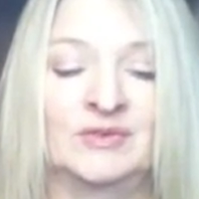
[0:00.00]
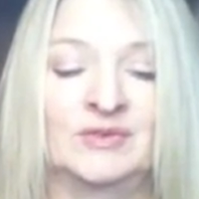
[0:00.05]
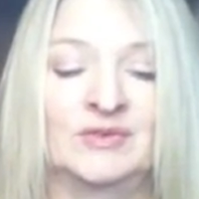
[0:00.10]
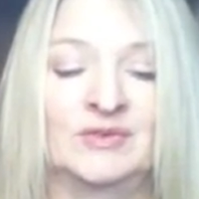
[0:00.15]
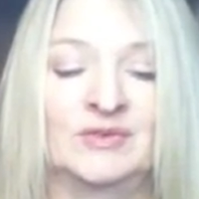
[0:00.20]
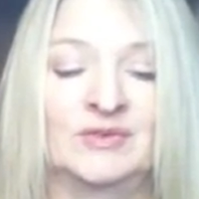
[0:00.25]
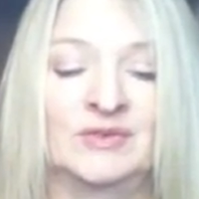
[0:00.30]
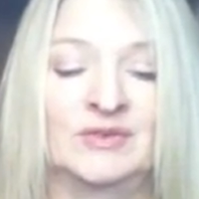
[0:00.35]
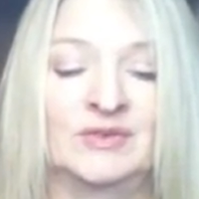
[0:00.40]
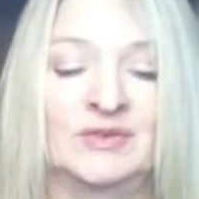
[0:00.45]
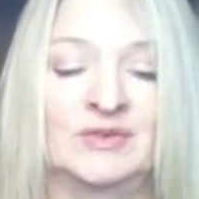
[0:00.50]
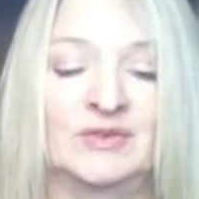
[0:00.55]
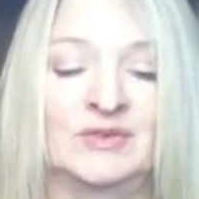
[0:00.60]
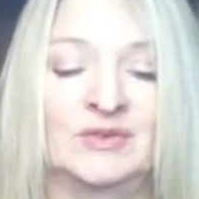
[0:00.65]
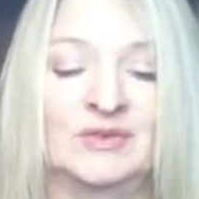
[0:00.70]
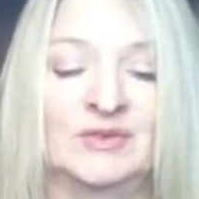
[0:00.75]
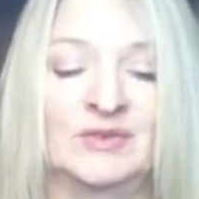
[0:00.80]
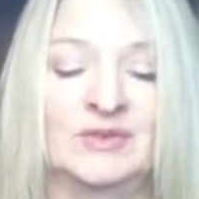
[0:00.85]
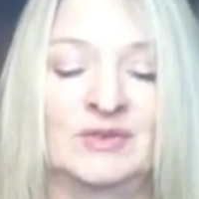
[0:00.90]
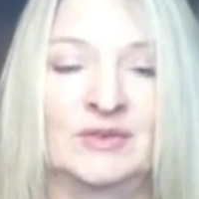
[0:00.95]

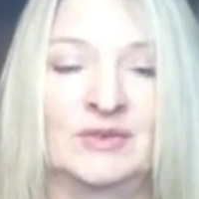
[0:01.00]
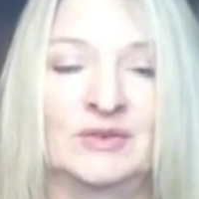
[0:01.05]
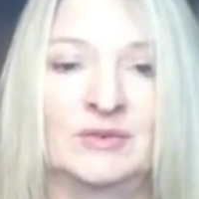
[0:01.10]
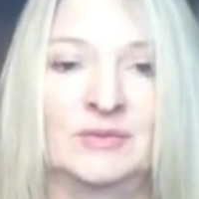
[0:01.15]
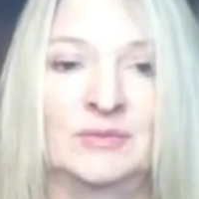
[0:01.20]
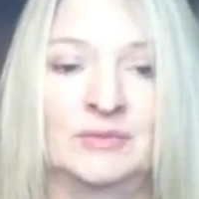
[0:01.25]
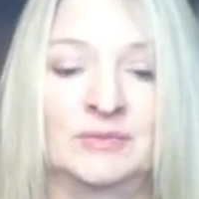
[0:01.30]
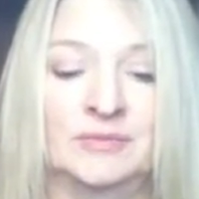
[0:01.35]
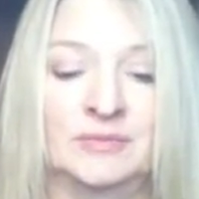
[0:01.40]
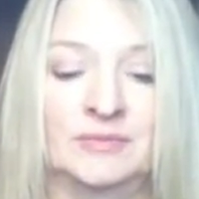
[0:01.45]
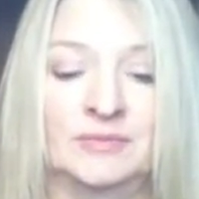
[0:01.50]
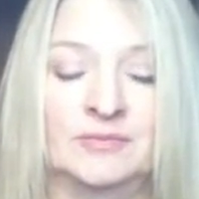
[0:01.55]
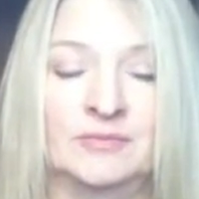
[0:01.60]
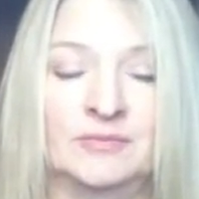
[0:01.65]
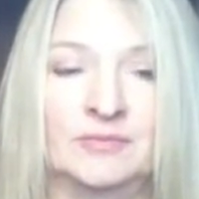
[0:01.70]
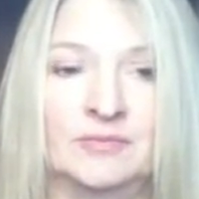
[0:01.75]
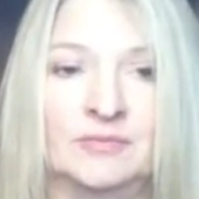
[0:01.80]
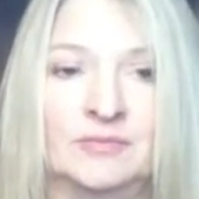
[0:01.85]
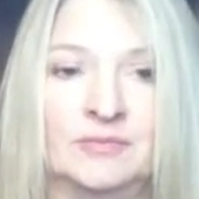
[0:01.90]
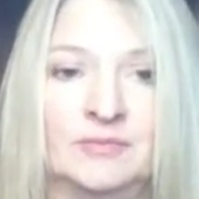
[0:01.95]

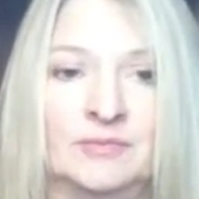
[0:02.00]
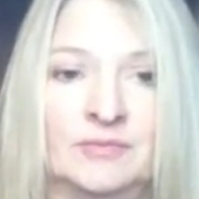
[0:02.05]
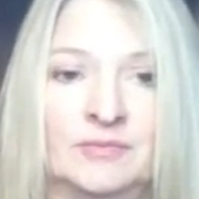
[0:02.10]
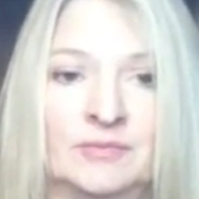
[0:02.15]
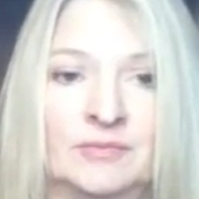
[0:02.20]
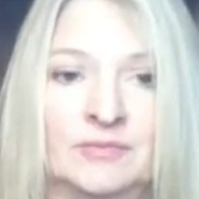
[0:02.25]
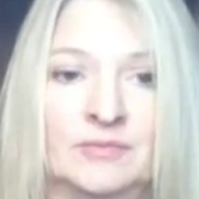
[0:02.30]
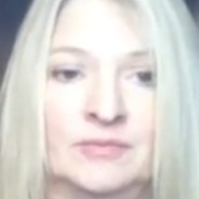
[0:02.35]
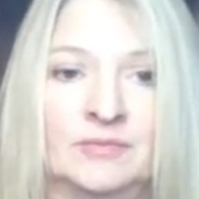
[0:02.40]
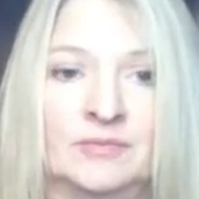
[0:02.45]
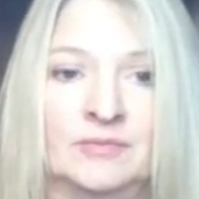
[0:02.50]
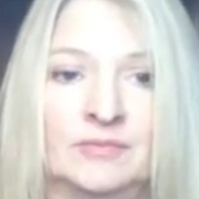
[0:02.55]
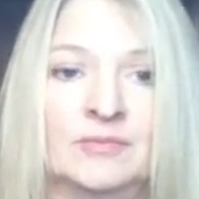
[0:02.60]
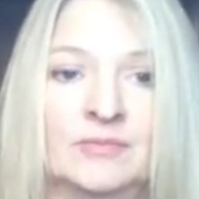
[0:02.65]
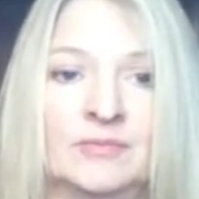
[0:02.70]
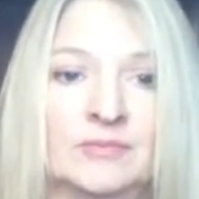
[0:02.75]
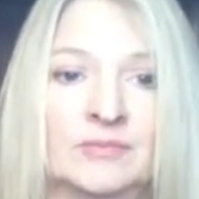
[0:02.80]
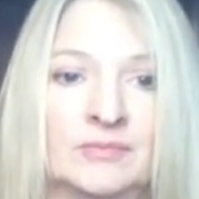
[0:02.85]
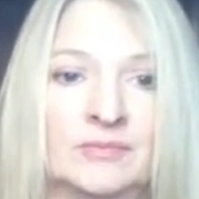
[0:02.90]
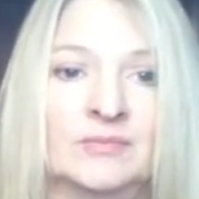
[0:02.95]

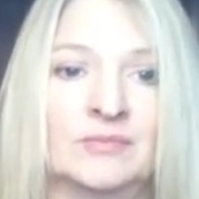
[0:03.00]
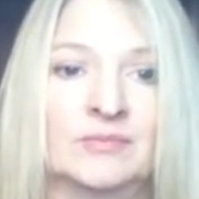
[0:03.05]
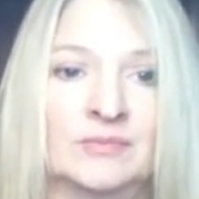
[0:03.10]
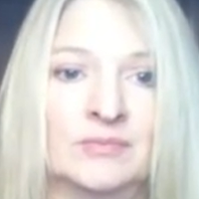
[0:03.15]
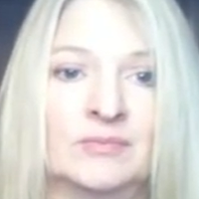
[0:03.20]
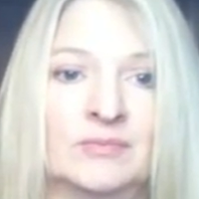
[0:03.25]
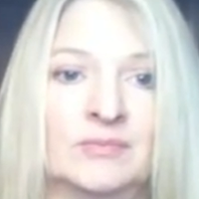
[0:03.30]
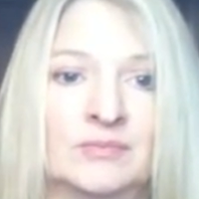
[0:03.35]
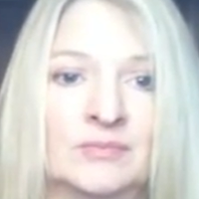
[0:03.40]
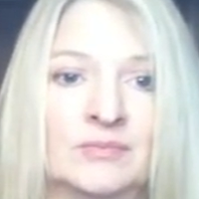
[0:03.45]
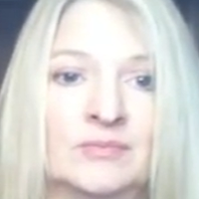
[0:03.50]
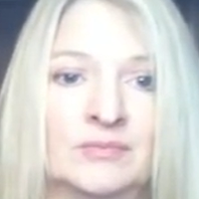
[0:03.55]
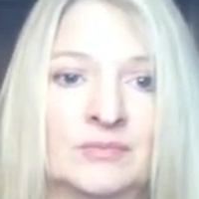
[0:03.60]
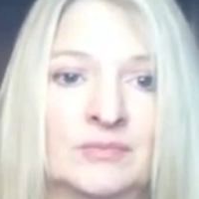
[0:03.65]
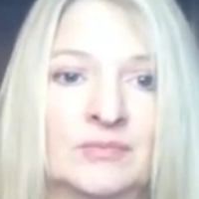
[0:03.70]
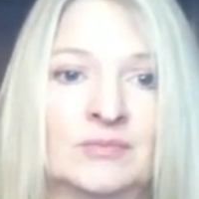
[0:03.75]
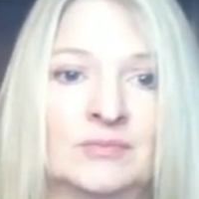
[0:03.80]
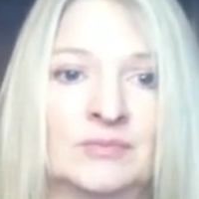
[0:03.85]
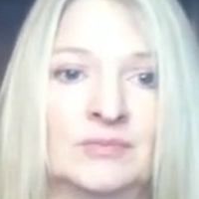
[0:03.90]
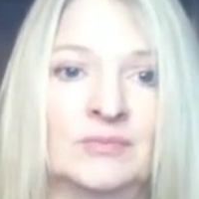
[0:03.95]

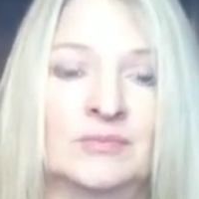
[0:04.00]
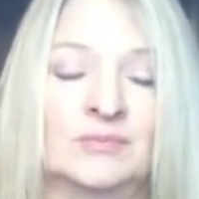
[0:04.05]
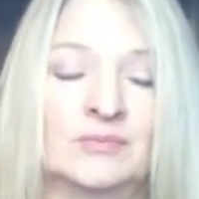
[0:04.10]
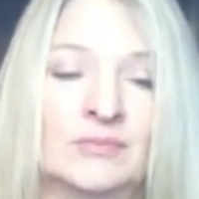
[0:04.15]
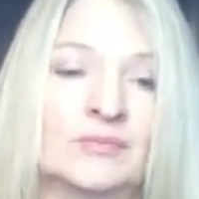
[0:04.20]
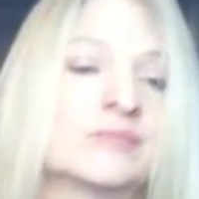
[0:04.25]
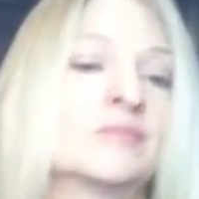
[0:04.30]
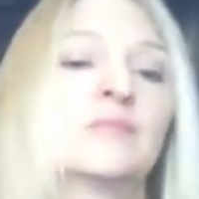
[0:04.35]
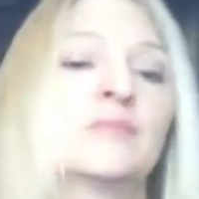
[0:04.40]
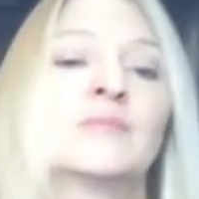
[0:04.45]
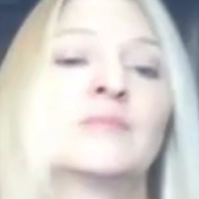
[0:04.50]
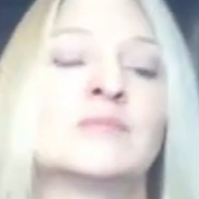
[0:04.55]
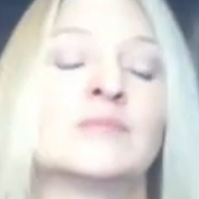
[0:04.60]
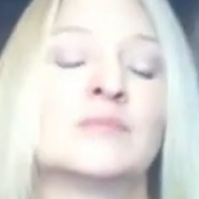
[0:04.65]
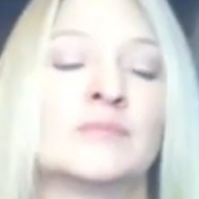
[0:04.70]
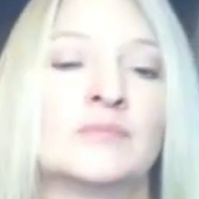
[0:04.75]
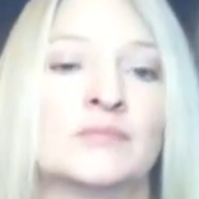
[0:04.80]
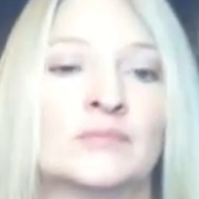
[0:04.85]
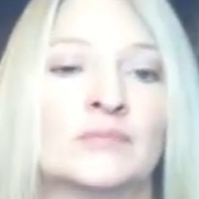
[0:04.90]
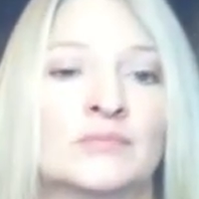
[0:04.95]

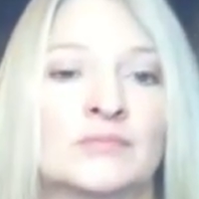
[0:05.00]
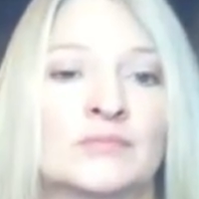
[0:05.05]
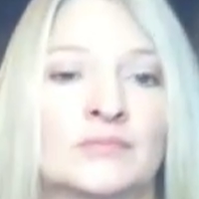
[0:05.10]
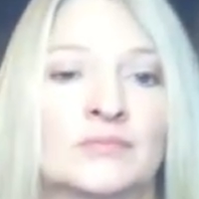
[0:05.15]
The person shown says nothing.